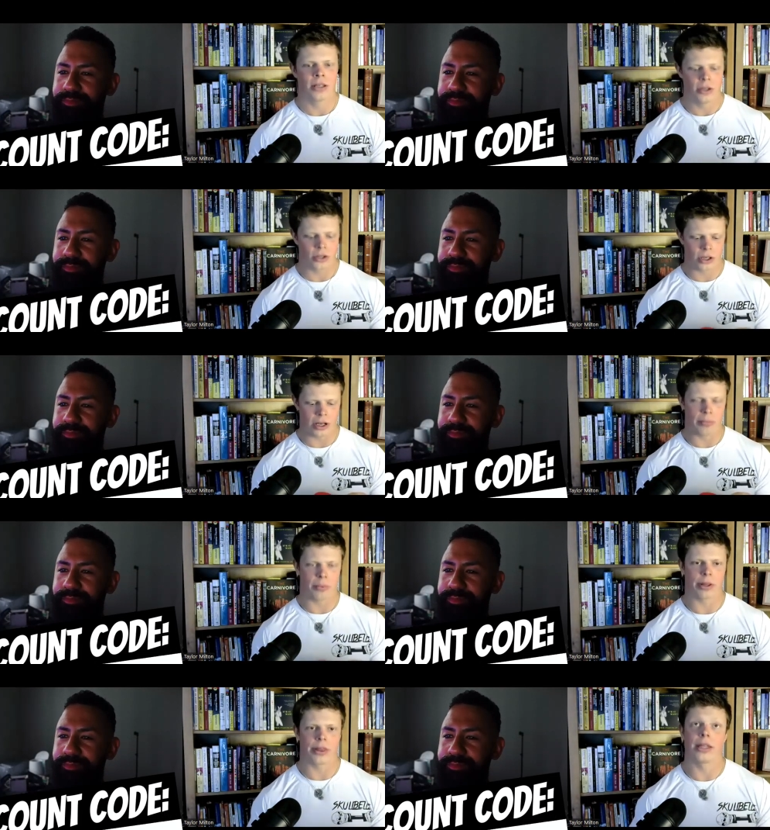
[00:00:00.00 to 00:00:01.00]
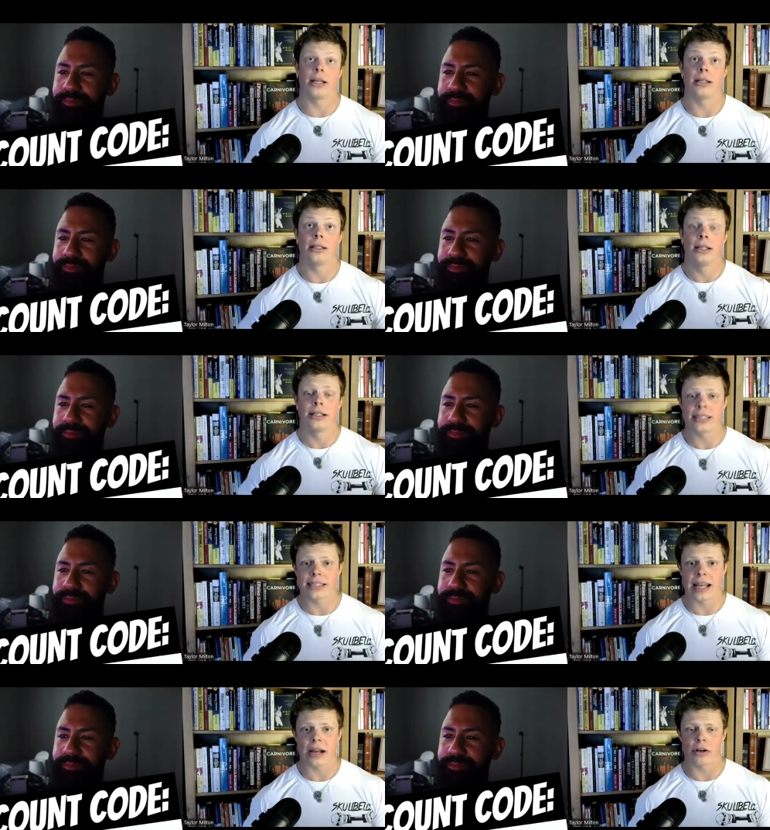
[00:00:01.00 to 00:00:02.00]
Speaker 1: Hook you up with the
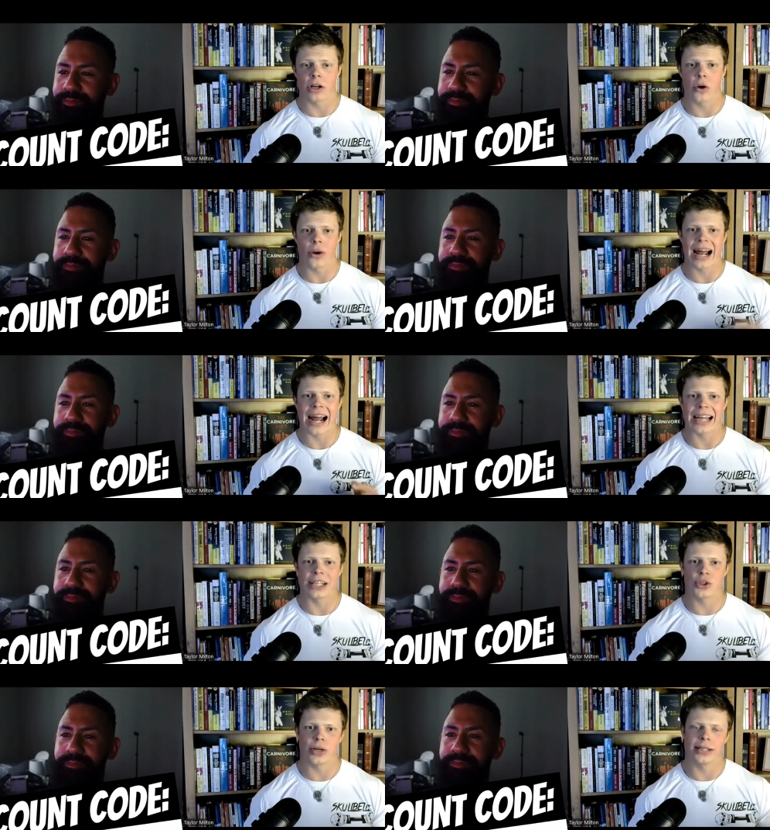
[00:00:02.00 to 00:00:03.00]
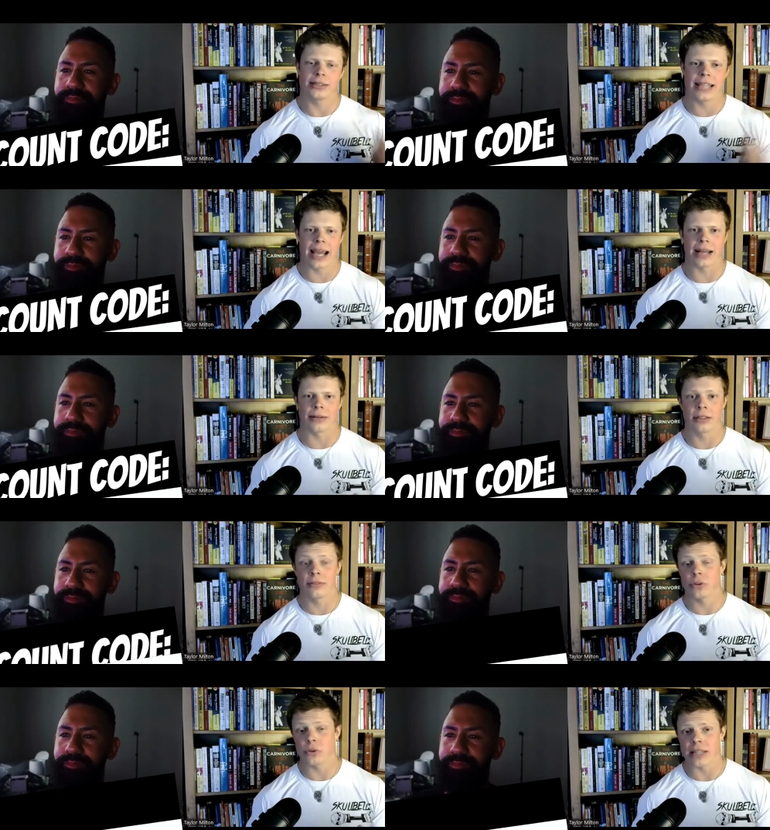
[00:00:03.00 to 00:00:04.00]
discount code HYDRA10.
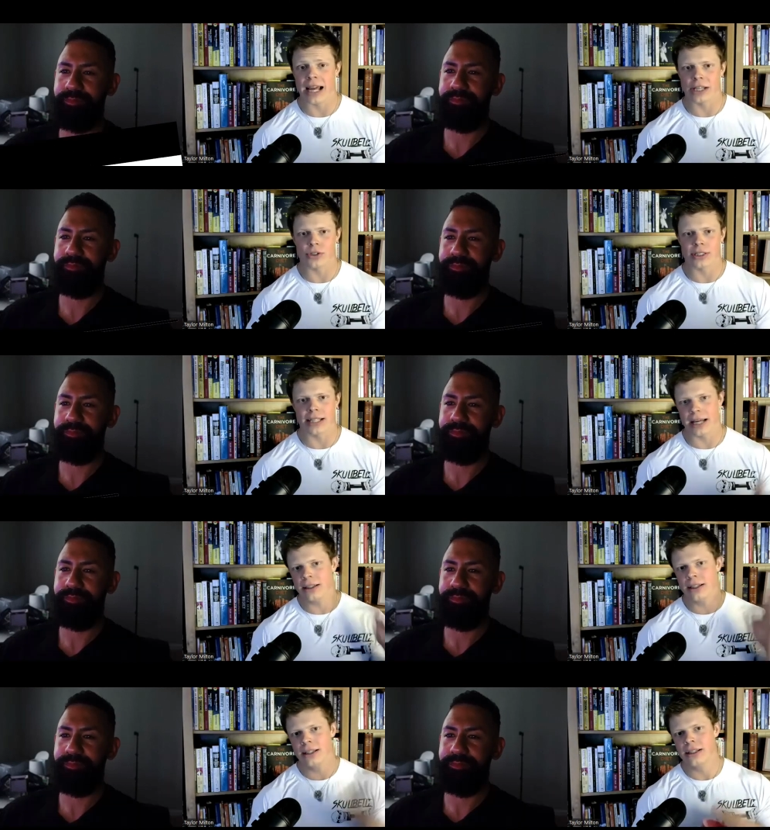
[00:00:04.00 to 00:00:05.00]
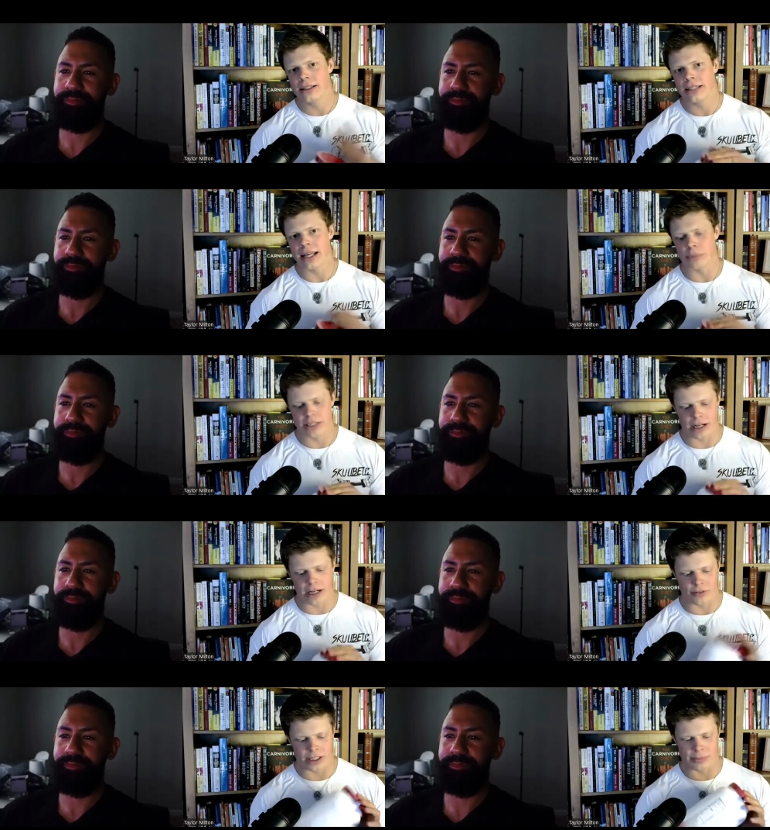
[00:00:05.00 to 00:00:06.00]
Use HYDRA10, 10%
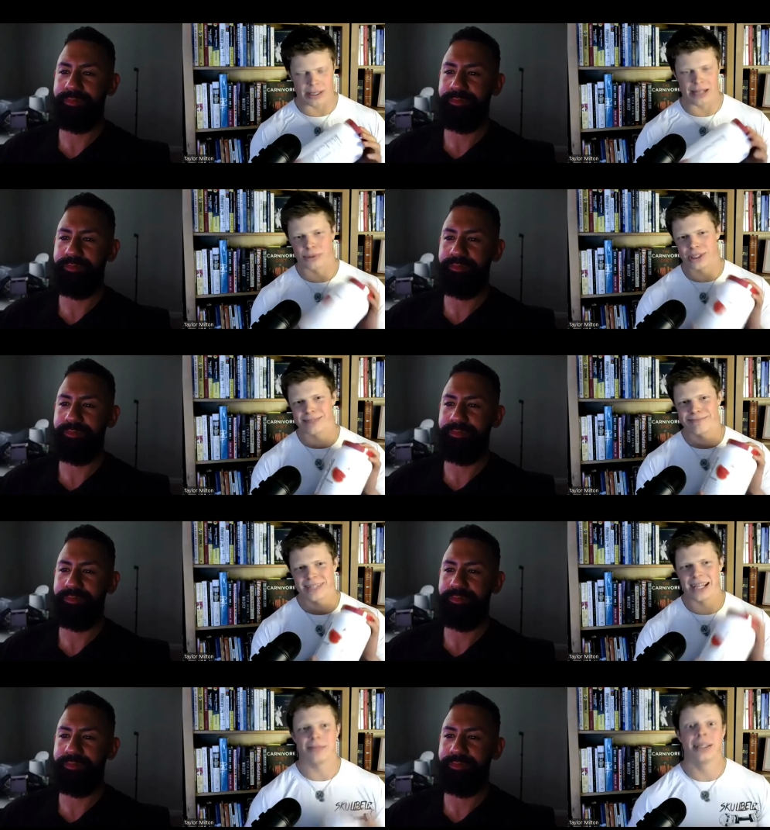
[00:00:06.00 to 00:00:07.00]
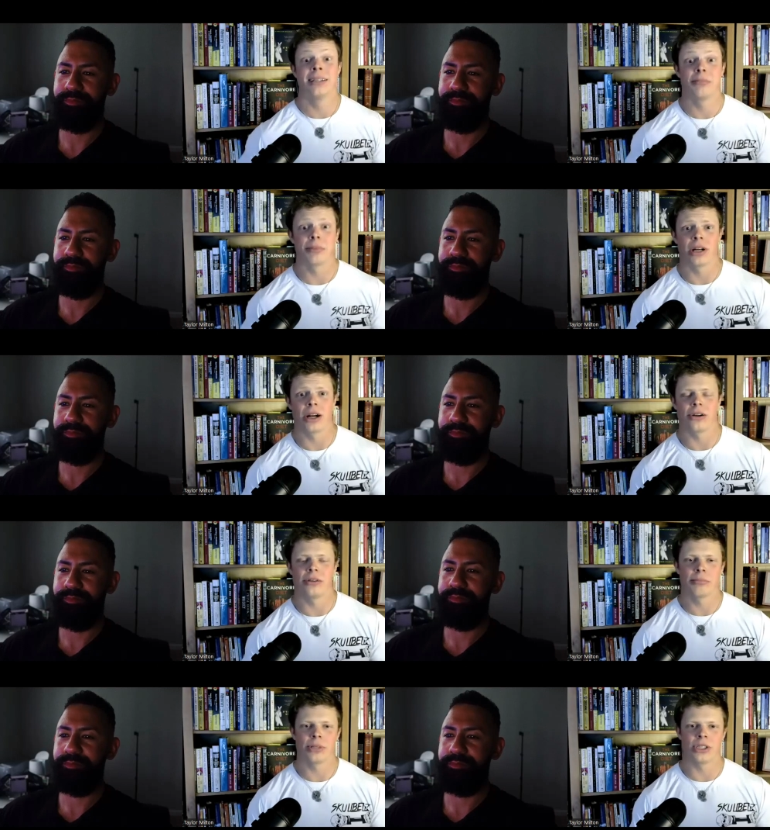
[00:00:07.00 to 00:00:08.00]
off of these bad boys. Okay. Bernardo,
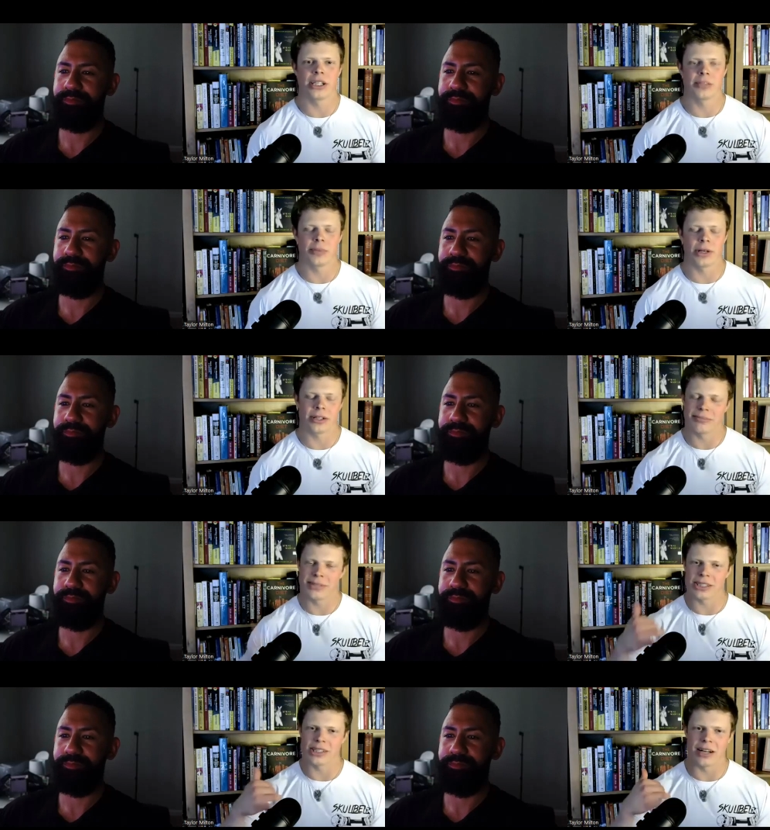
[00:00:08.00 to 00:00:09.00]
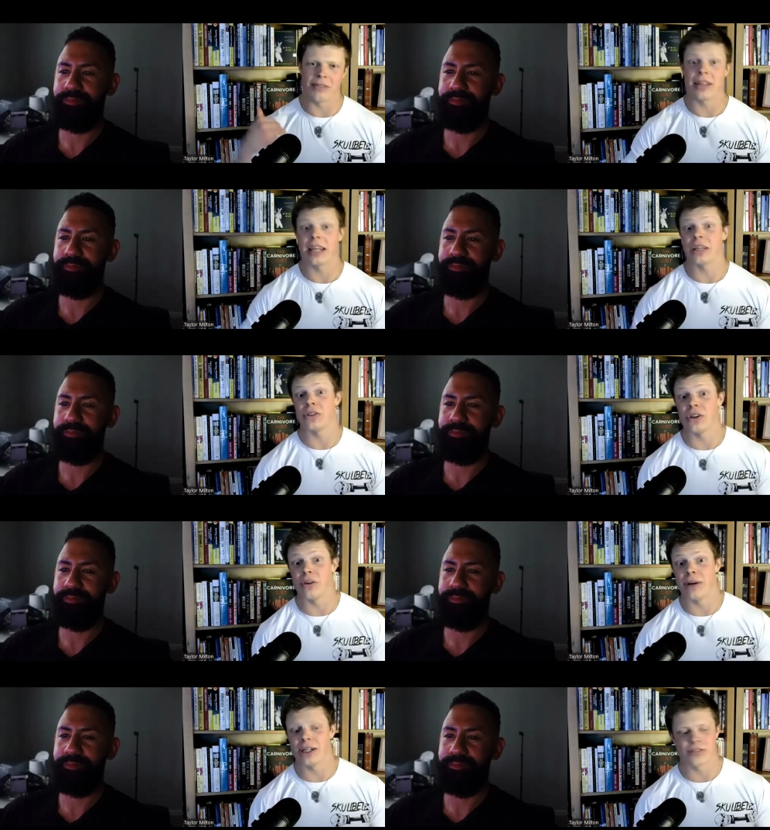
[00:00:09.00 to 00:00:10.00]
appreciate you, brother. Much love. Thank you so
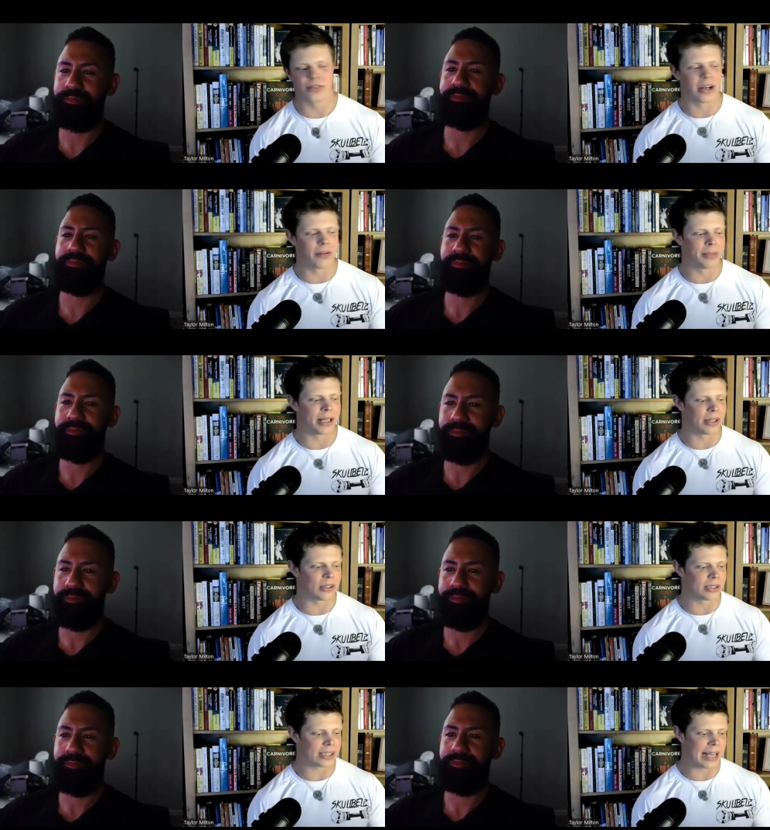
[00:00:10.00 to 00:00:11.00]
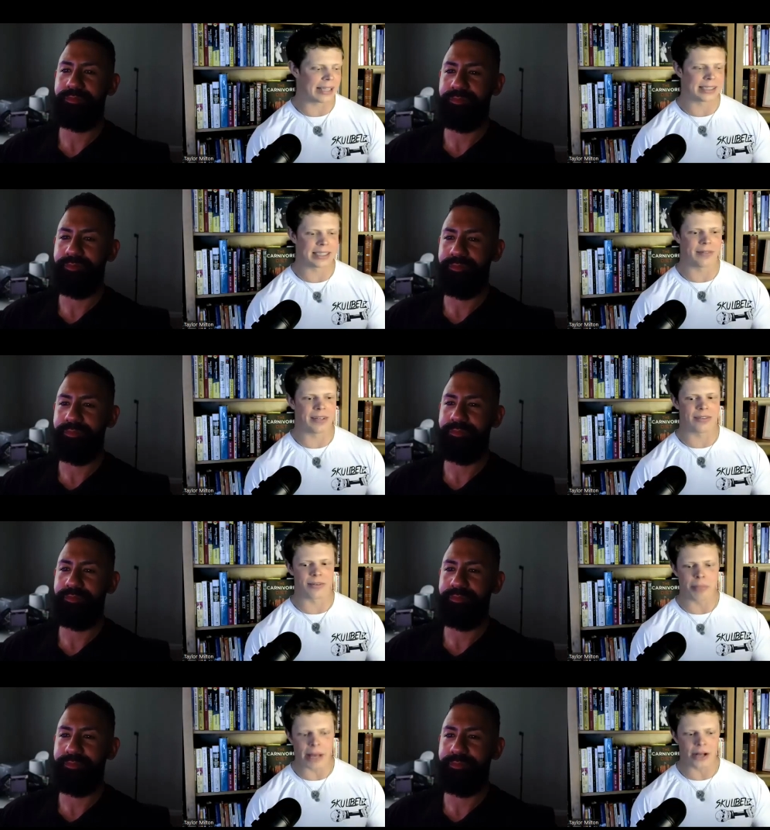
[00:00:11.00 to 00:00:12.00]
much for helping me to understand this stuff even
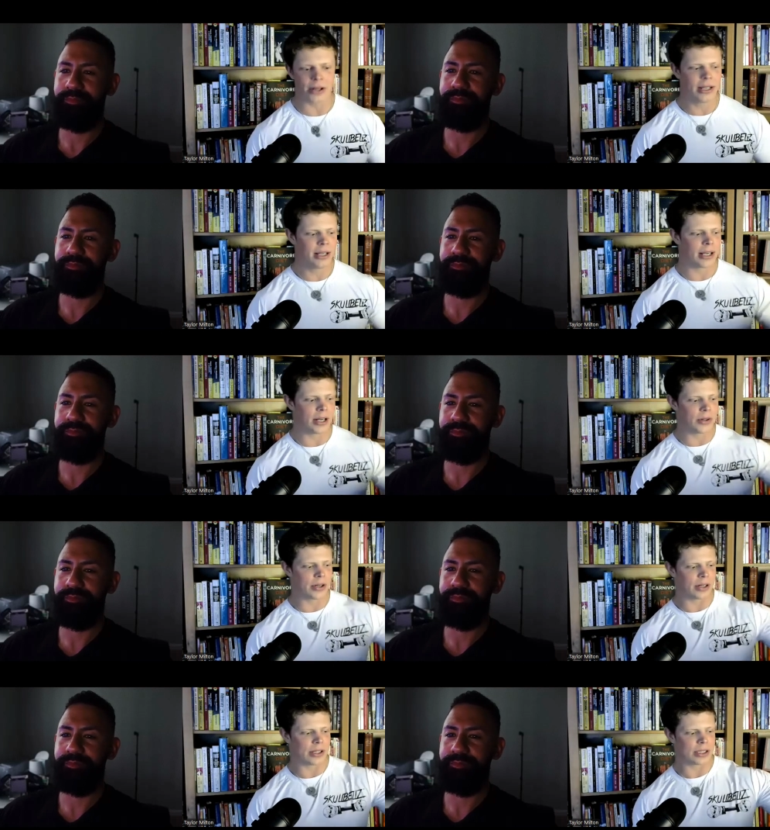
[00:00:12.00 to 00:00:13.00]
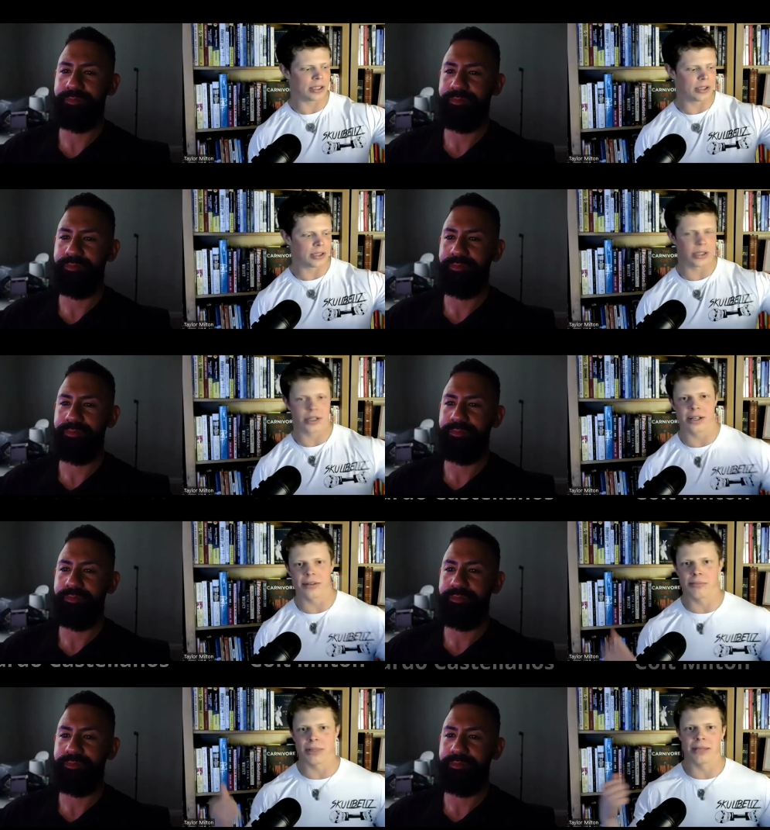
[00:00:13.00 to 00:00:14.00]
better. I know that our listeners are going to
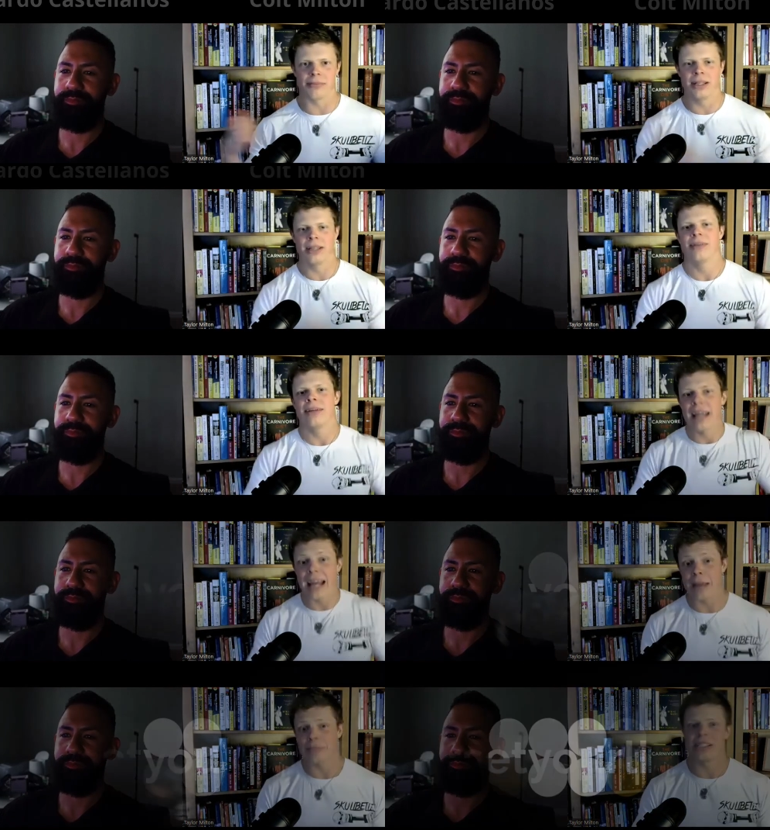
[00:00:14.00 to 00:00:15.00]
be amped